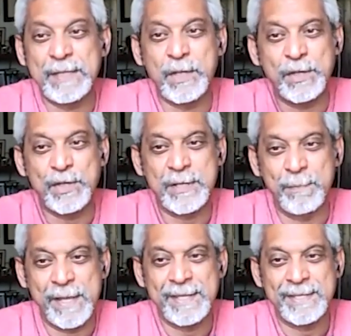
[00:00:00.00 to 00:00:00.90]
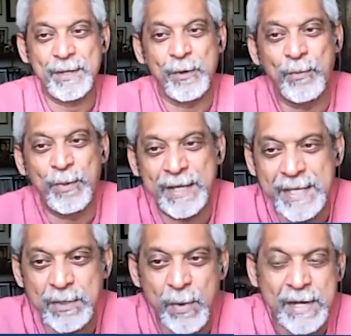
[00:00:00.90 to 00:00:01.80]
It's not just a yeah. place, you know, where
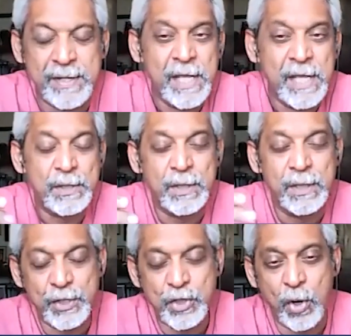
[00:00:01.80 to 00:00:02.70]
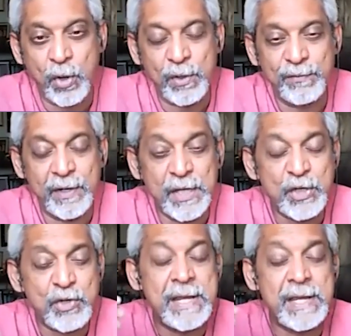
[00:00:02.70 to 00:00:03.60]
kids went to learn geography and
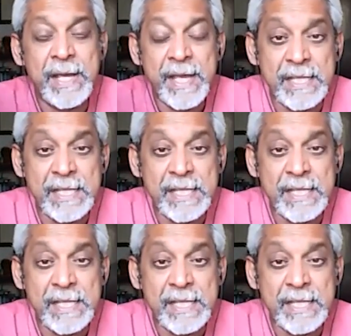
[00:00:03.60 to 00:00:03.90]
history.